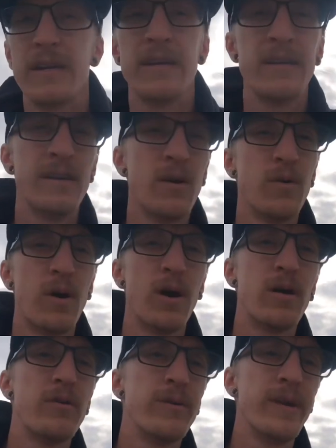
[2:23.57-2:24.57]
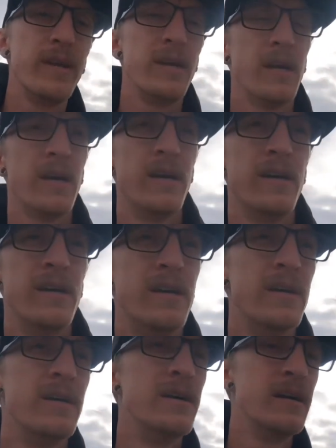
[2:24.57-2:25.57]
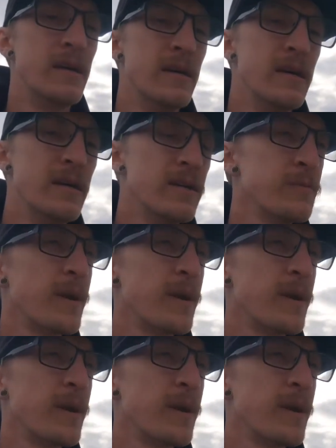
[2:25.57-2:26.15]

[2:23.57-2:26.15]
in no hurry. This